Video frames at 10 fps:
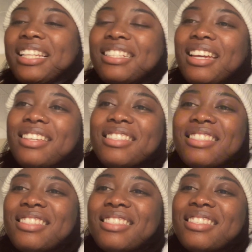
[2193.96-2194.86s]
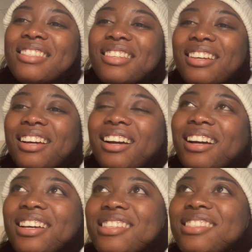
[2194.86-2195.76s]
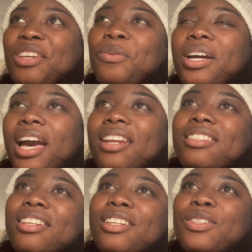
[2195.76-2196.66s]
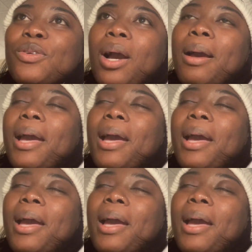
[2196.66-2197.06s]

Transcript: just see what God is going to do.